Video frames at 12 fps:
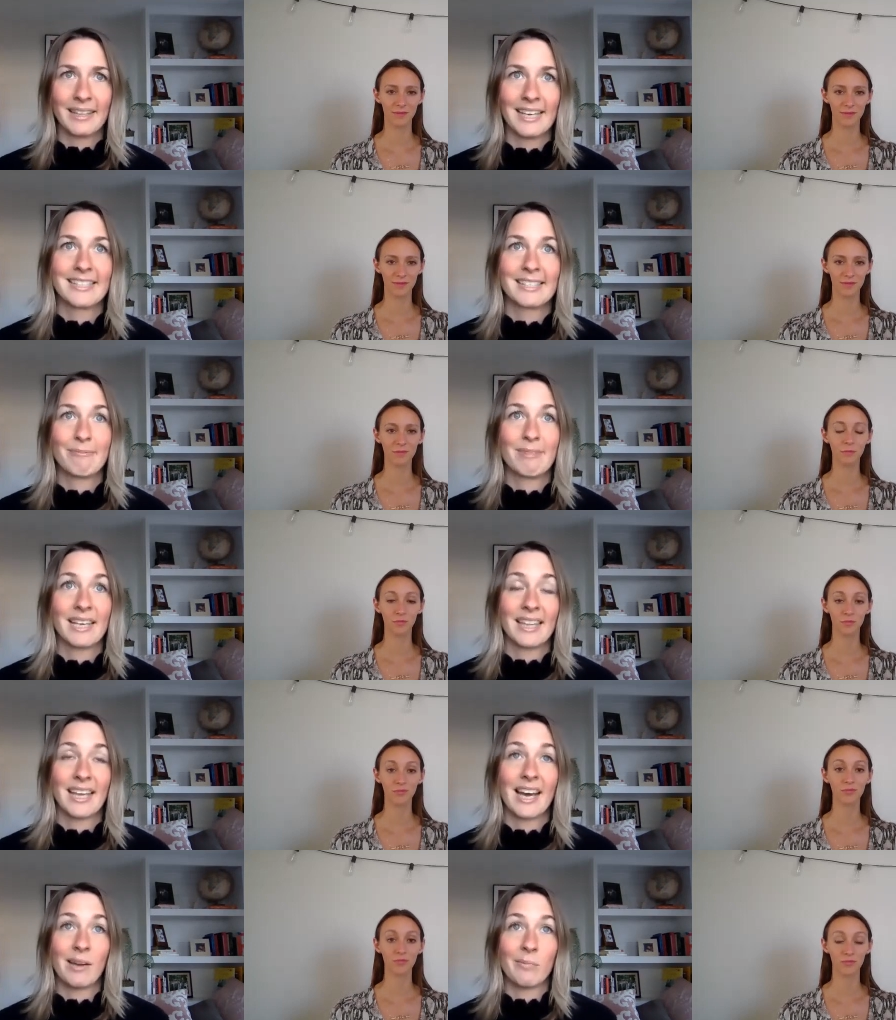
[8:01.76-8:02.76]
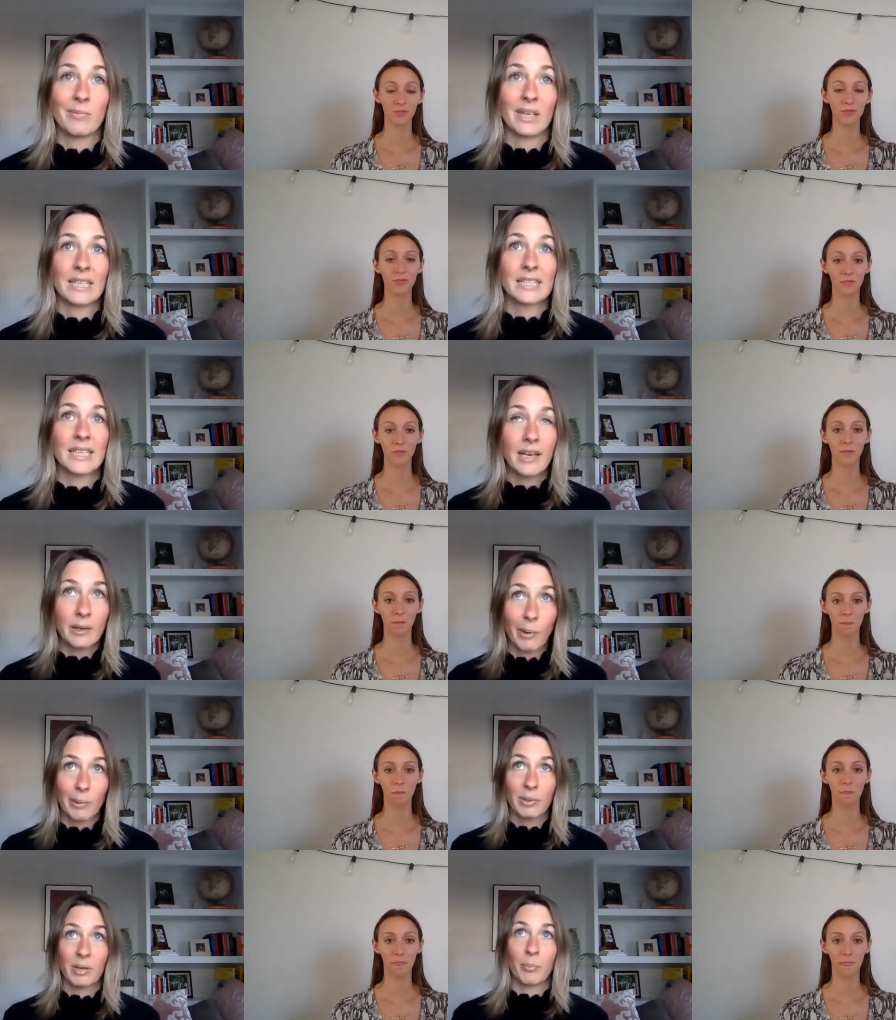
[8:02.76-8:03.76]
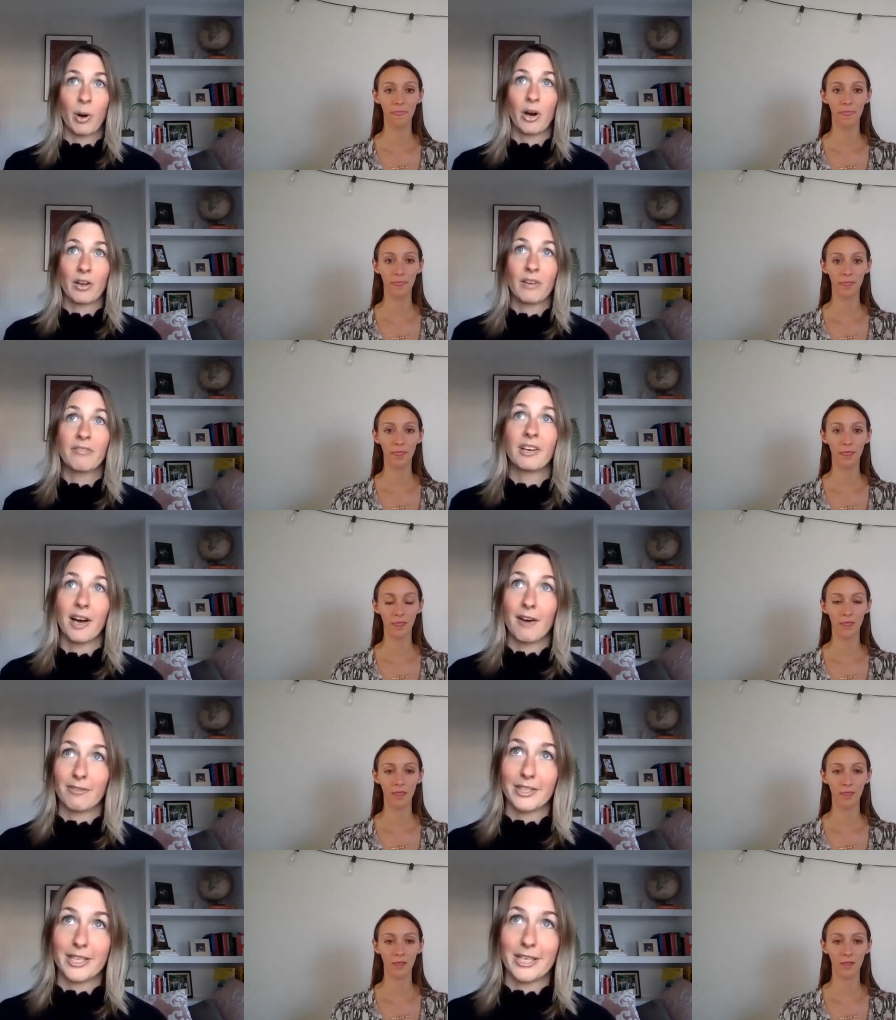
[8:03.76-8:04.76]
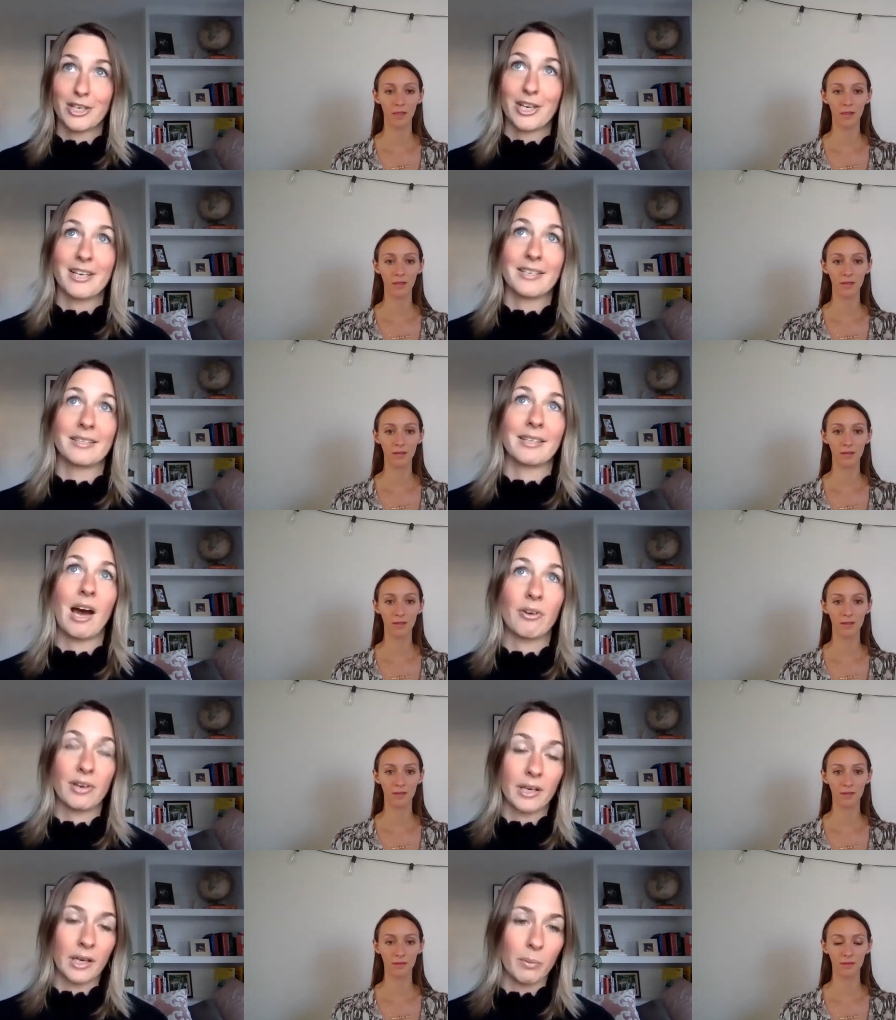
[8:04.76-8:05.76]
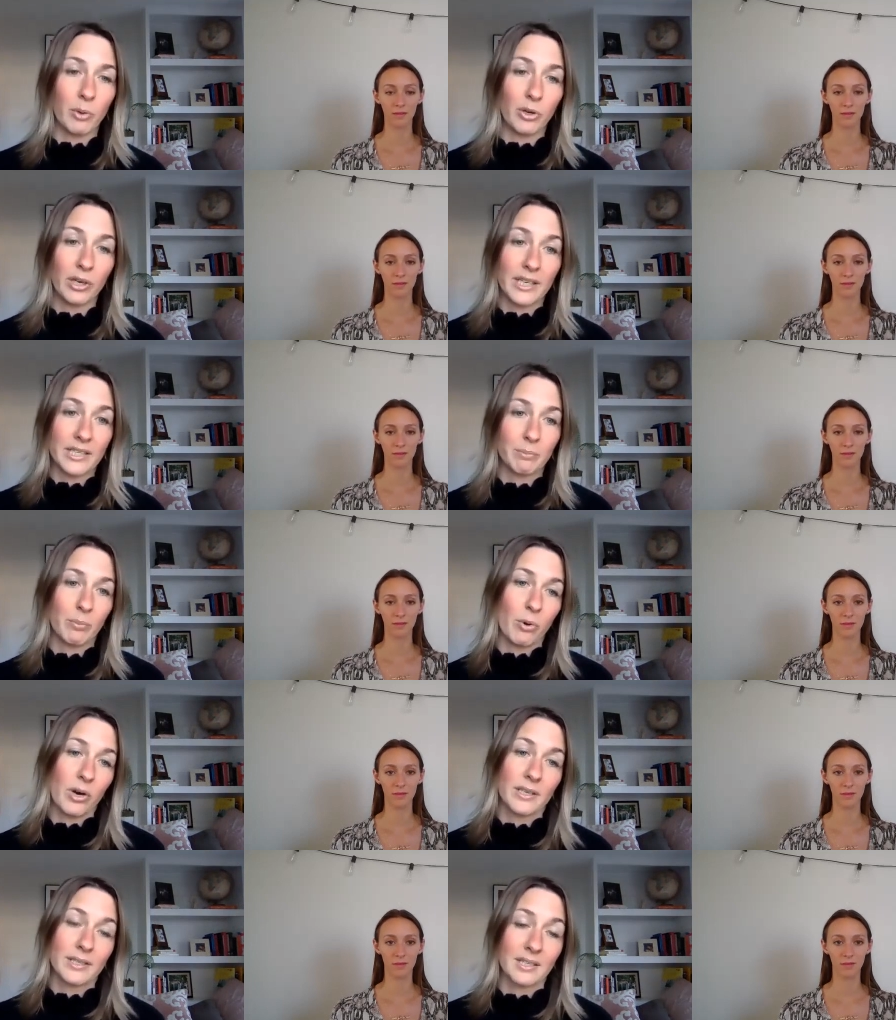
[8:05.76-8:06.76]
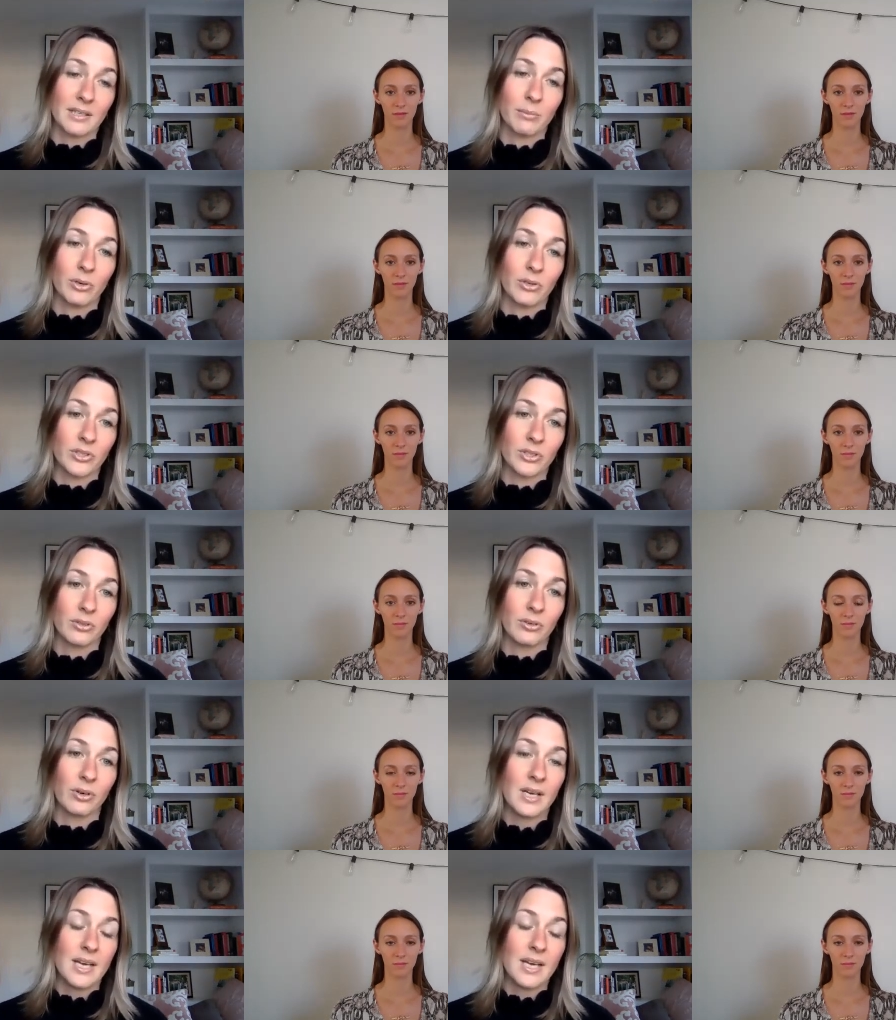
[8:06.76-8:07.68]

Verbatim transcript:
Speaker 1: and that's something that i'm excited about being part of the conversation is how can communities be more accessible to